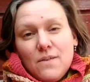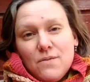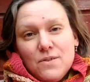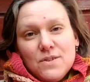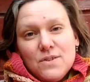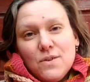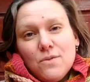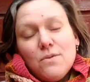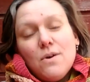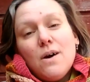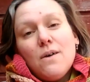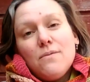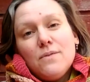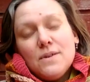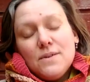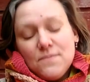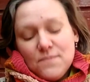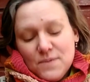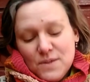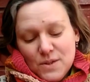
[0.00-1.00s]
so
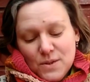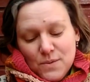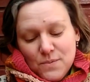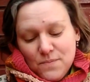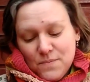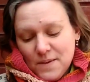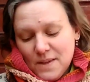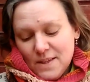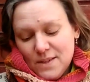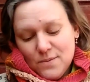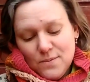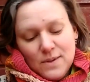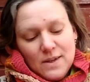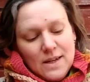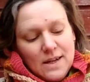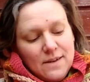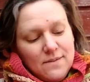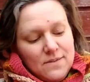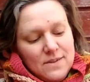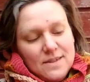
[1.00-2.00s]
often. So that's why
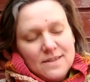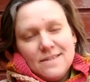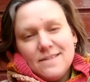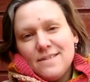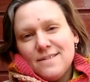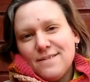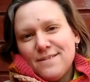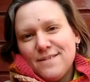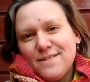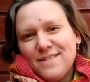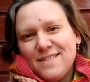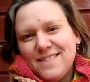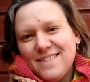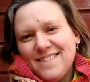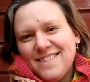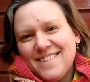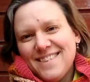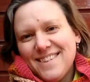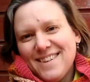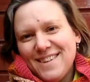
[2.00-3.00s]
I have this
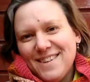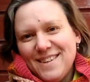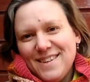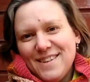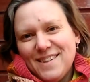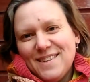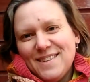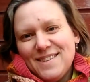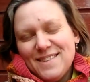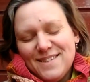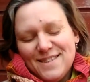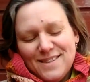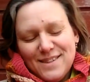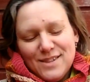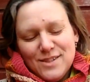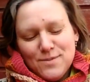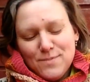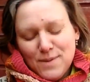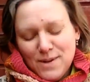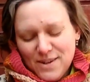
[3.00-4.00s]

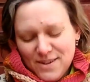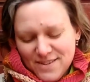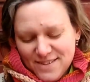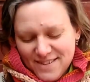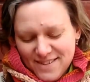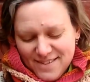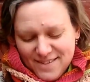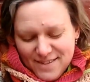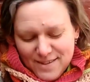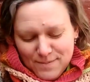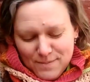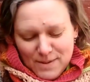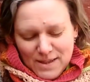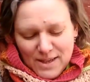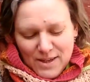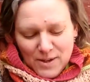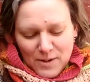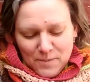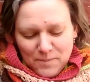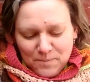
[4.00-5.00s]
stitch marker system
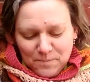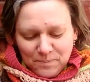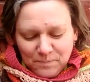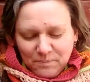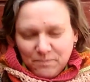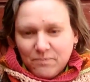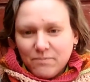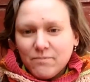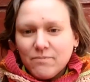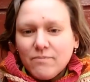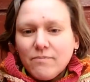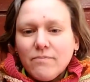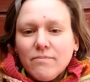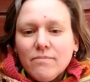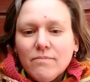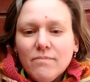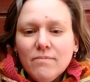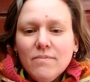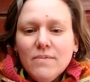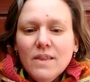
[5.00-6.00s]
here.
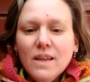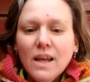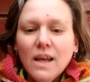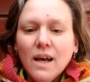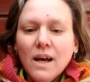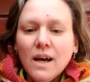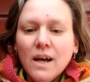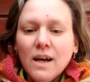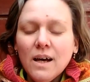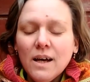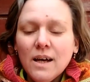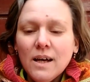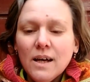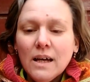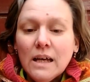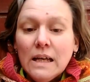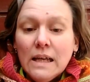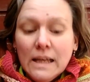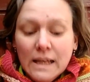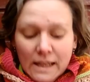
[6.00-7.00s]

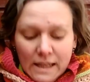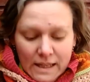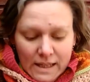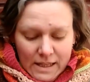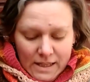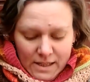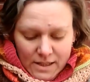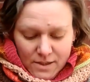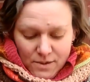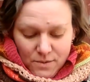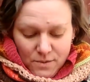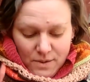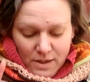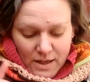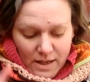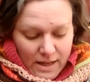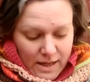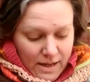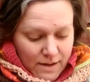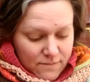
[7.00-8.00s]

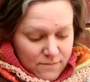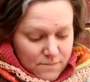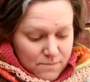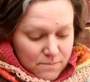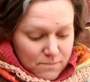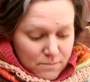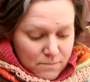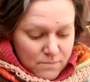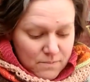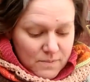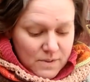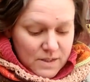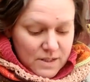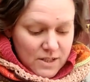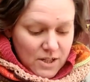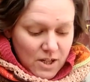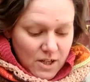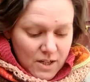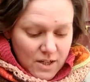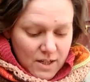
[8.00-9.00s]
I have
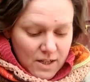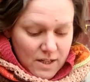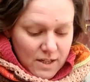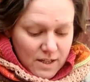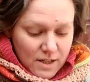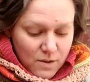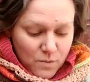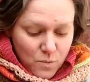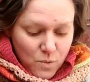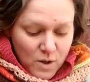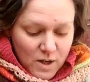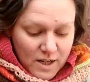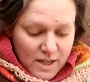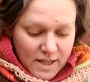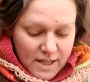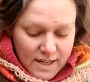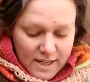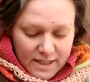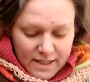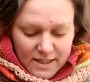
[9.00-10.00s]
done
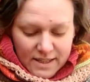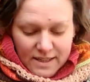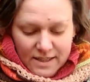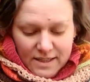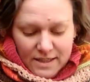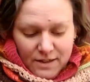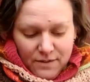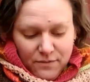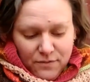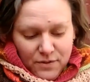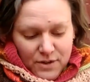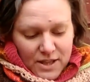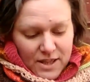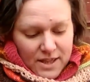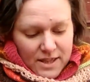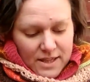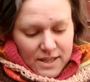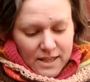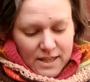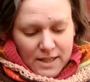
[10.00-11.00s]
one different
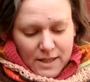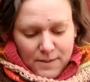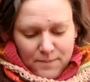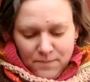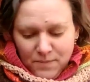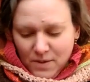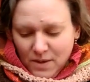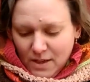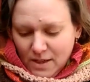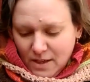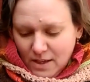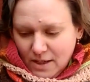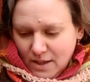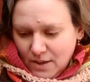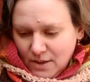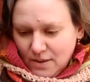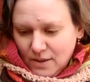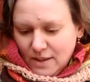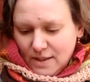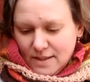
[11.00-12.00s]
thing in
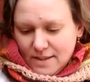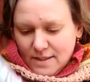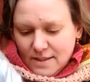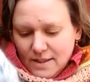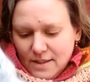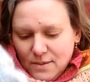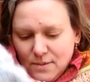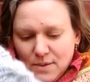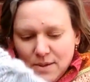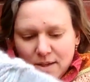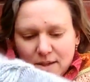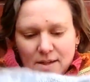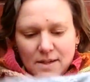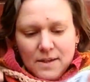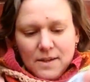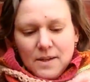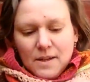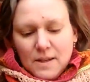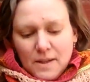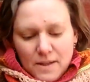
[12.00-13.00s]
here. Let's see where,
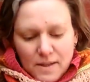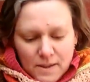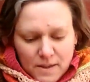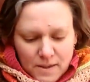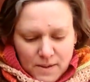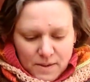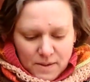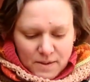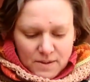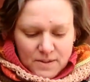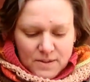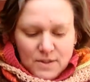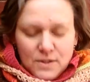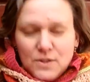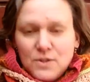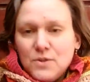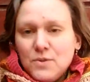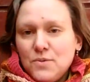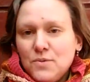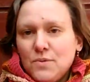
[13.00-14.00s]
because you
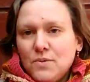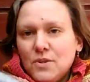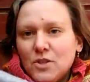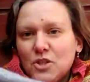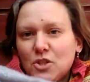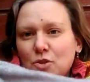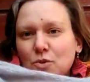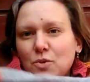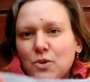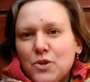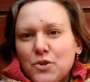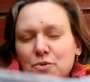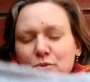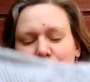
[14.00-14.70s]
do short